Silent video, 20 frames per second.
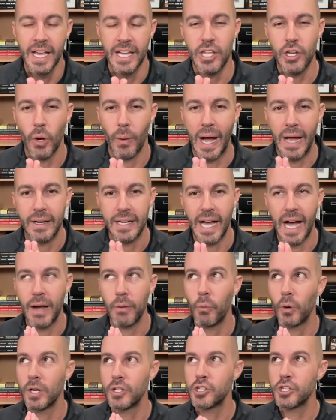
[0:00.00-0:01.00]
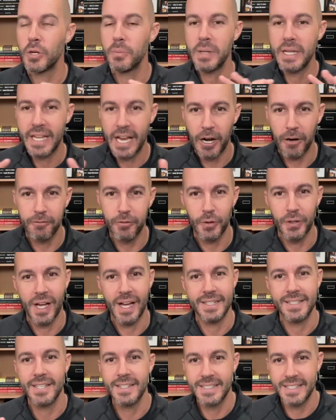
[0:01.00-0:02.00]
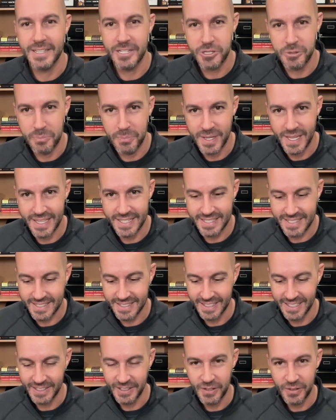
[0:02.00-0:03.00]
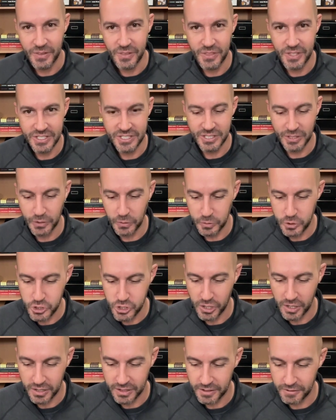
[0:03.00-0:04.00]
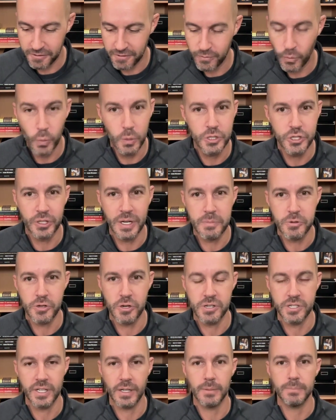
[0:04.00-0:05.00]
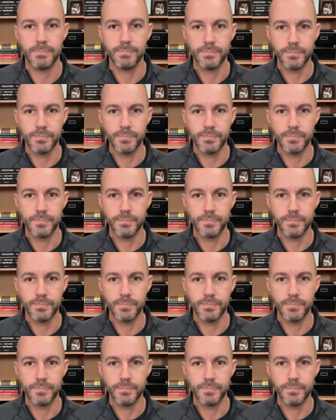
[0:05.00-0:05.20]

You know, I wanted you to be careful not to dismiss this little chunk of four scriptures here.